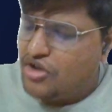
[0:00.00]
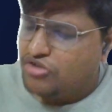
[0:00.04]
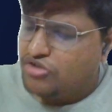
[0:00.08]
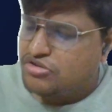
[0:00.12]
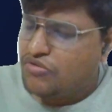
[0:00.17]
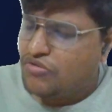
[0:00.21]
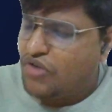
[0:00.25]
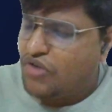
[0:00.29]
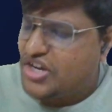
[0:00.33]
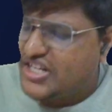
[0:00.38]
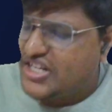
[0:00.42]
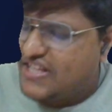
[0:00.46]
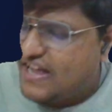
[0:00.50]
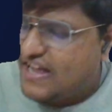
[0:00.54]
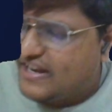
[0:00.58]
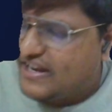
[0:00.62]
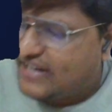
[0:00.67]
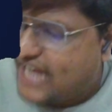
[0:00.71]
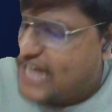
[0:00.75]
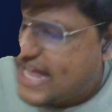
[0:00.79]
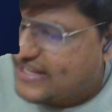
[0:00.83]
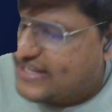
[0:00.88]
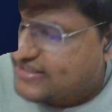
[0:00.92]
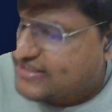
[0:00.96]
So, what is
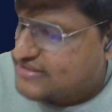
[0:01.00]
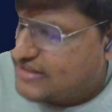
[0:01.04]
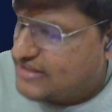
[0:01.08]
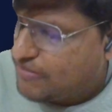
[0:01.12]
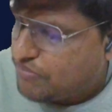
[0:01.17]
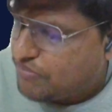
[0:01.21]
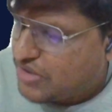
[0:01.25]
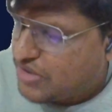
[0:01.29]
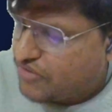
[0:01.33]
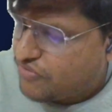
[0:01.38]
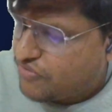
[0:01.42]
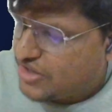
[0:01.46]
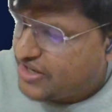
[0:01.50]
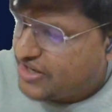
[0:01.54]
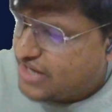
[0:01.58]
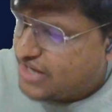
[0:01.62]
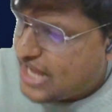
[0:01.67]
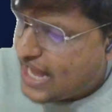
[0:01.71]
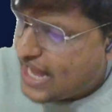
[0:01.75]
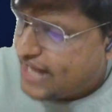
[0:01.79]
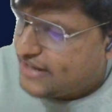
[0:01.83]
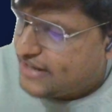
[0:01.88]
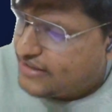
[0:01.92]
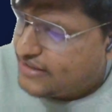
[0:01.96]
our task number one?
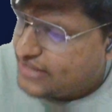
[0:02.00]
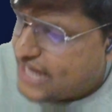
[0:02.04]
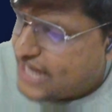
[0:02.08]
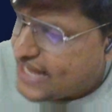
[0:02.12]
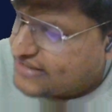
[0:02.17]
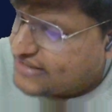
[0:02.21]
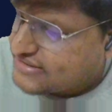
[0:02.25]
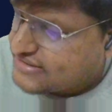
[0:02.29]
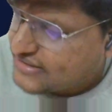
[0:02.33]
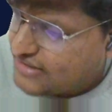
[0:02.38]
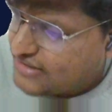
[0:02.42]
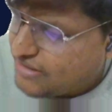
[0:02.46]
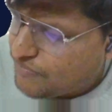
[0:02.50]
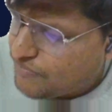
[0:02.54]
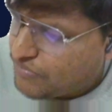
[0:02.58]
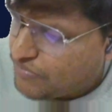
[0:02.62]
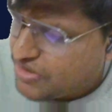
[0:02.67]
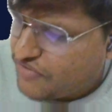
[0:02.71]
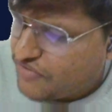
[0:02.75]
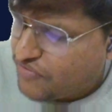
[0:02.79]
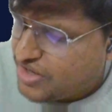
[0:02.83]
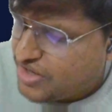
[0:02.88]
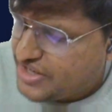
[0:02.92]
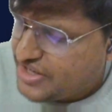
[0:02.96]
Our task
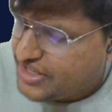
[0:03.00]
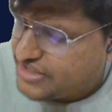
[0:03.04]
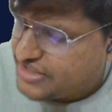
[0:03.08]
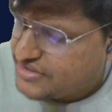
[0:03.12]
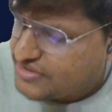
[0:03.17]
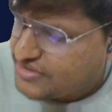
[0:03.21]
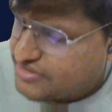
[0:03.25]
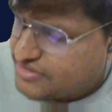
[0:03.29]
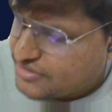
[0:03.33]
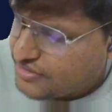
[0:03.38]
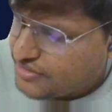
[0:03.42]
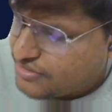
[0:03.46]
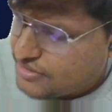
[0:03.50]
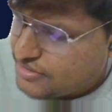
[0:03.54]
number one is